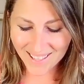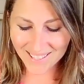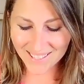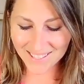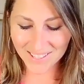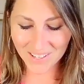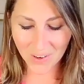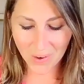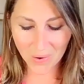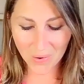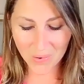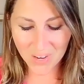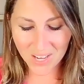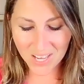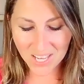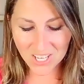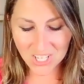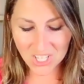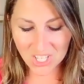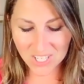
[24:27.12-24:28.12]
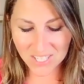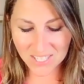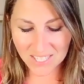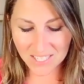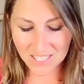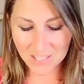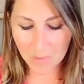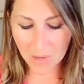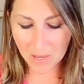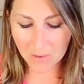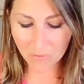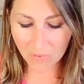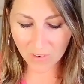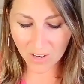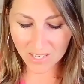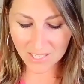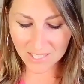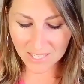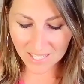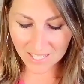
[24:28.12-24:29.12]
So she says, my friend,